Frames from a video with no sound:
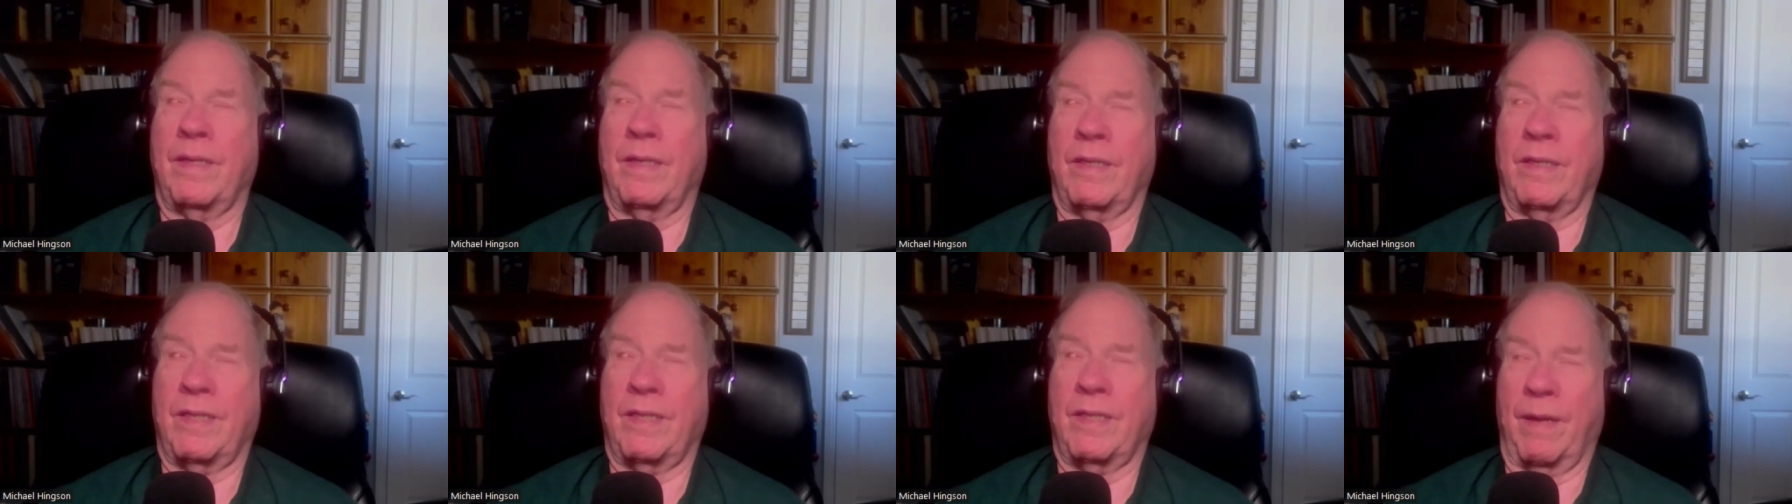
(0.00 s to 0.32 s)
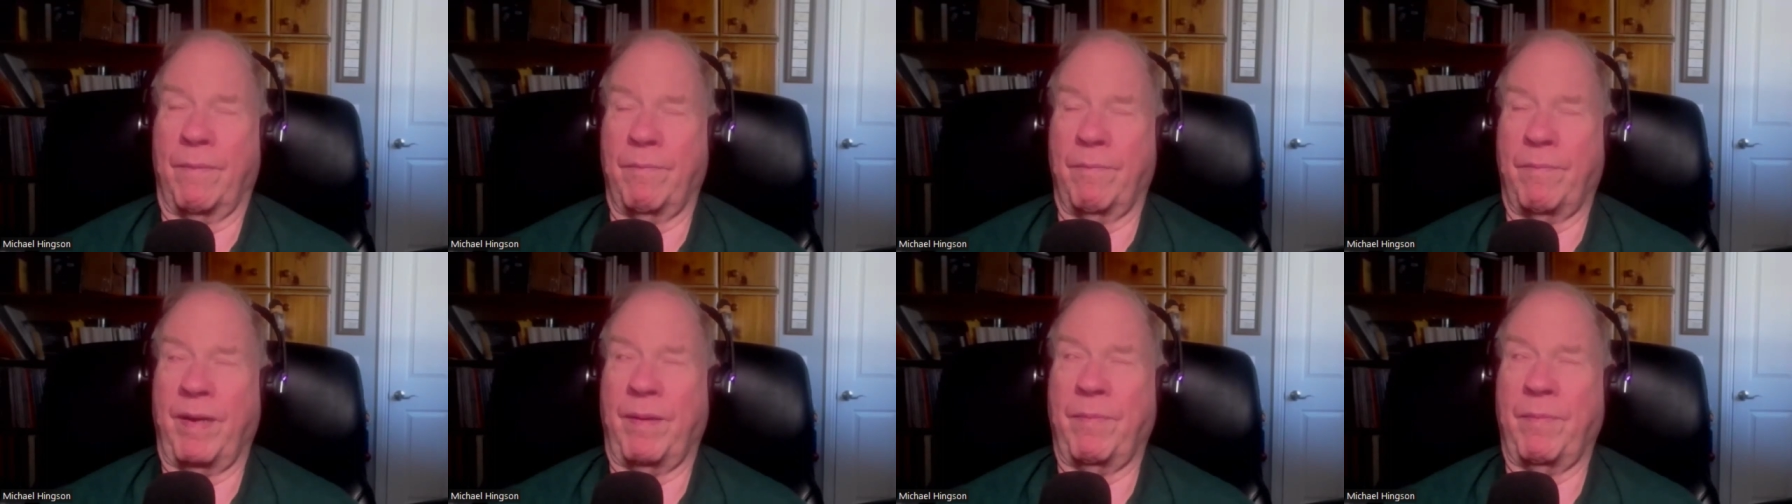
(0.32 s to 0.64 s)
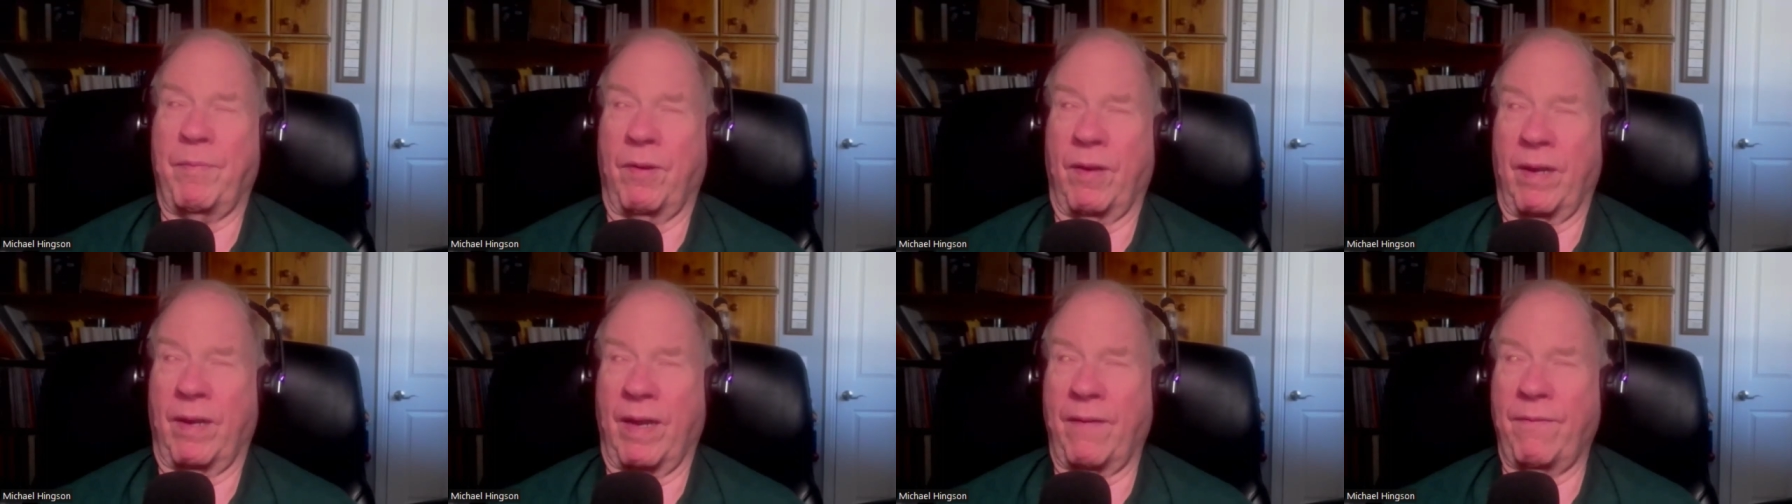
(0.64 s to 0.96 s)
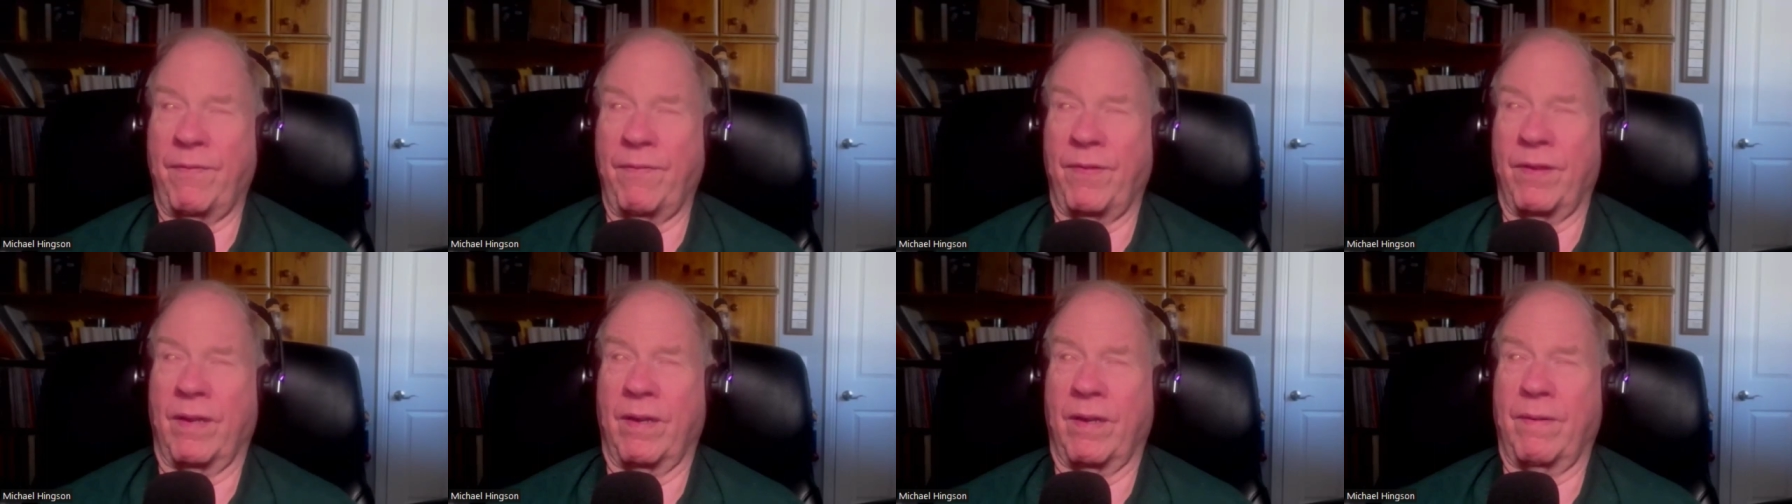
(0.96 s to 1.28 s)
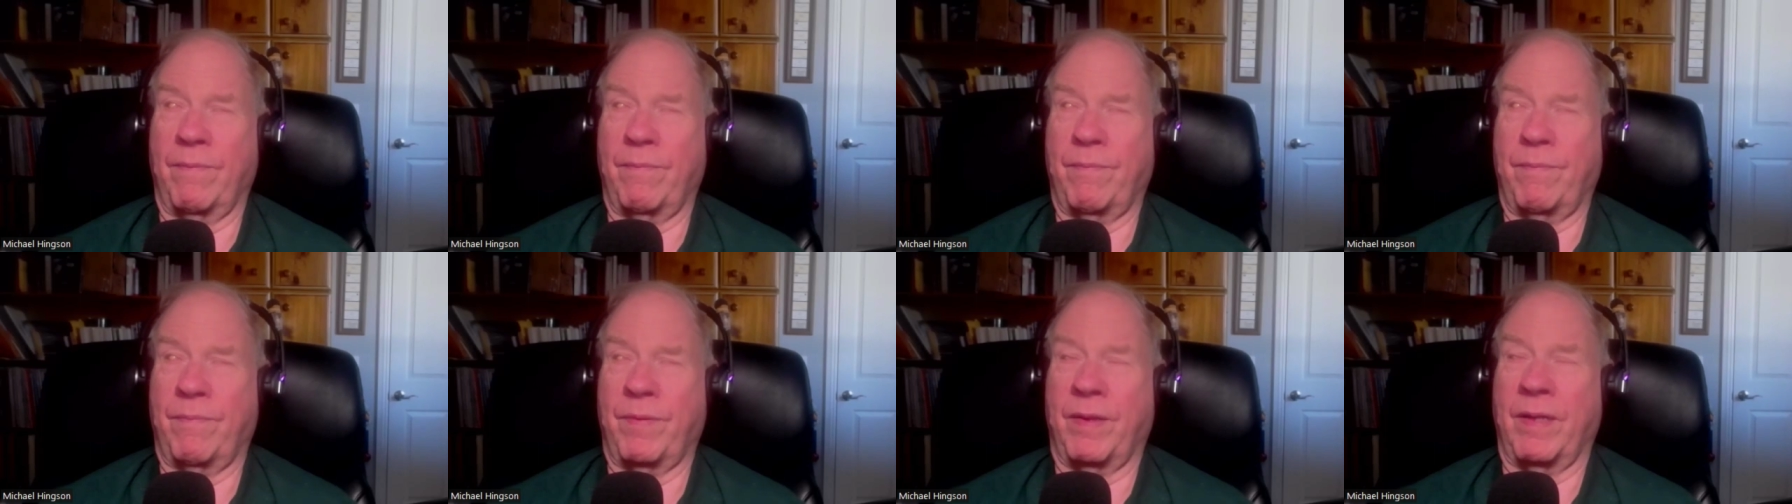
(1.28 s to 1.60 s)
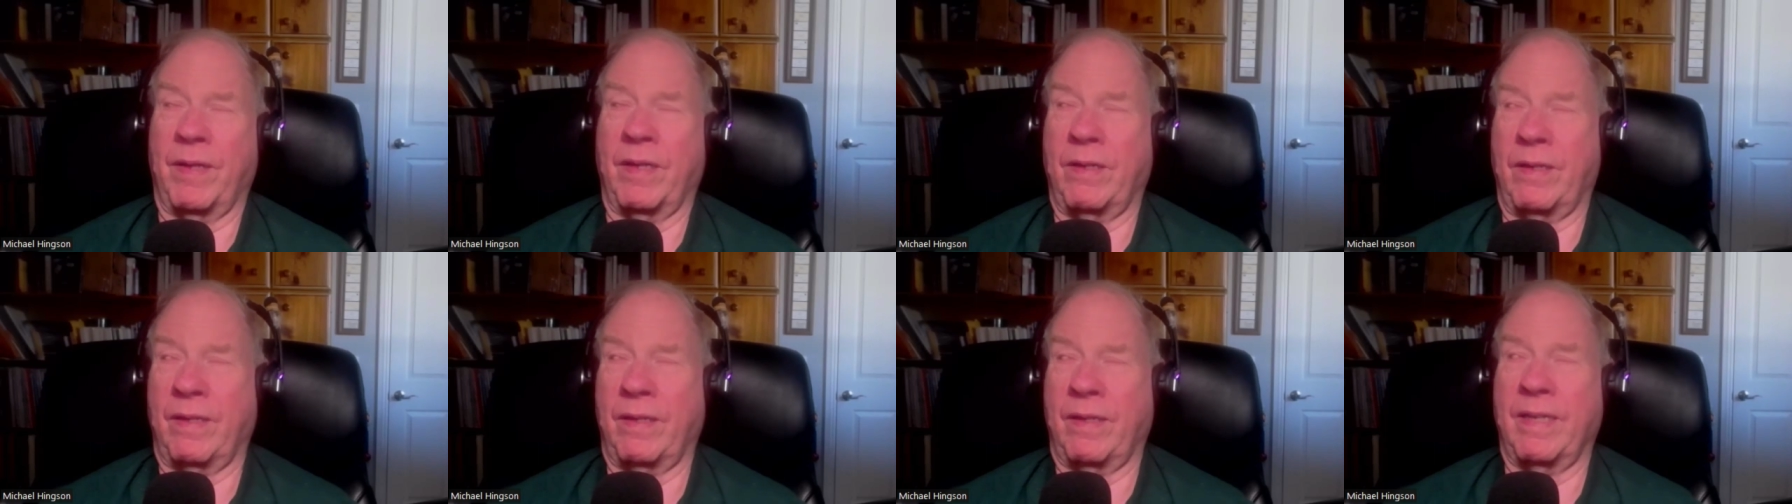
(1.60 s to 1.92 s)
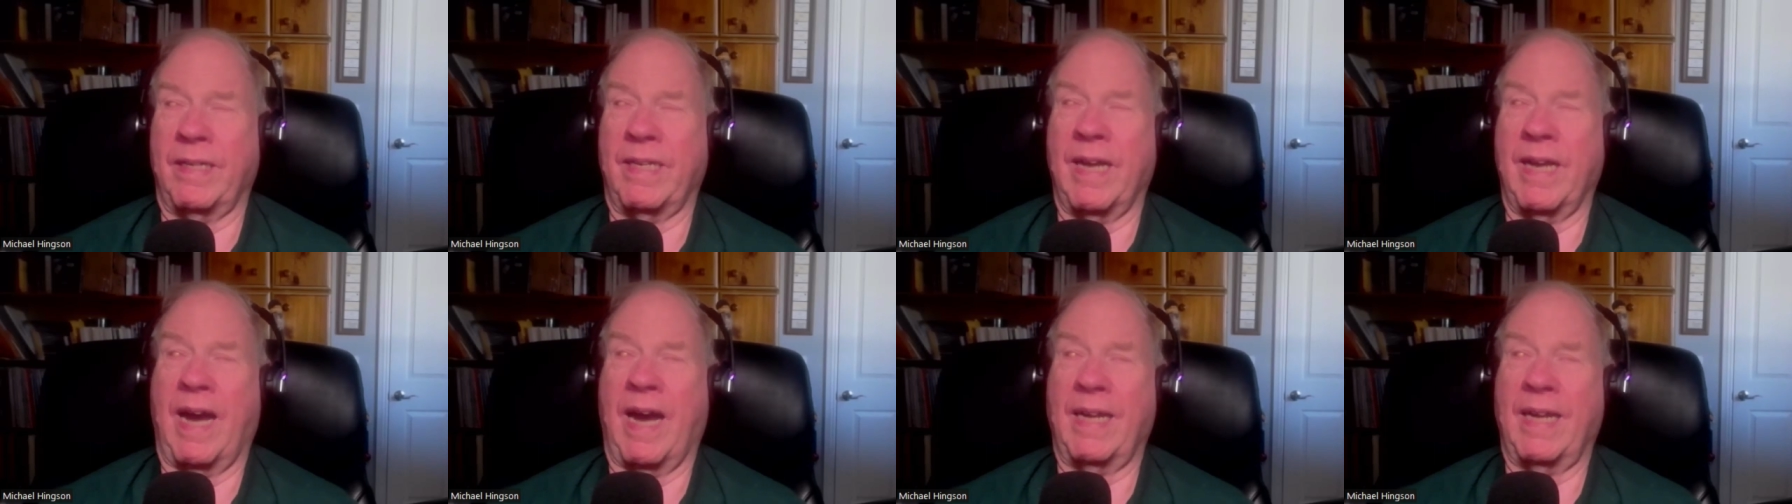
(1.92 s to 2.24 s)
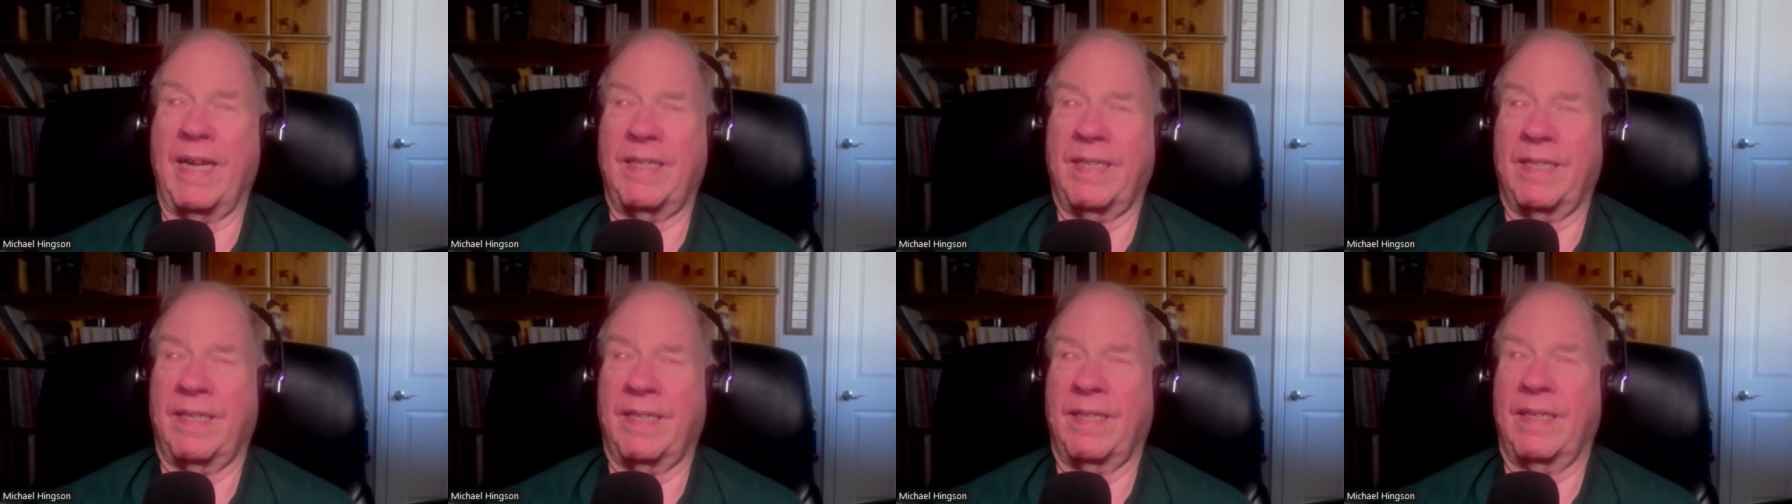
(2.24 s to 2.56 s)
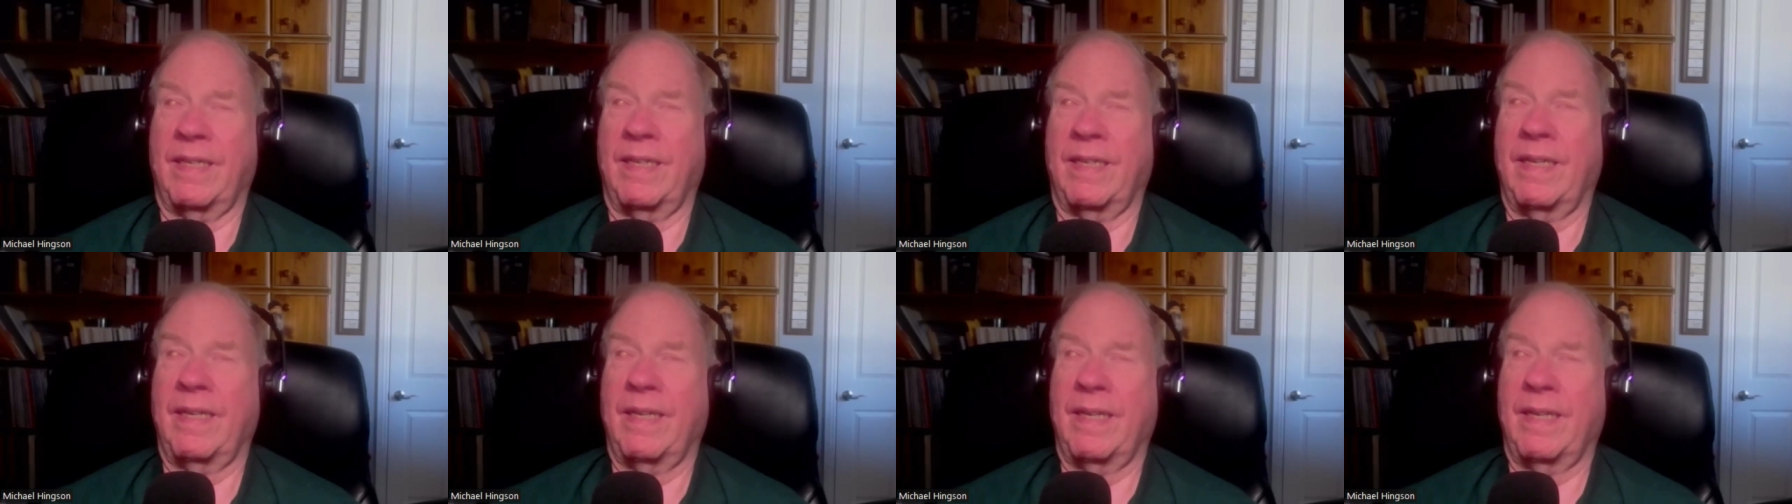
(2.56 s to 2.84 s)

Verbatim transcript: some people love the, the the dots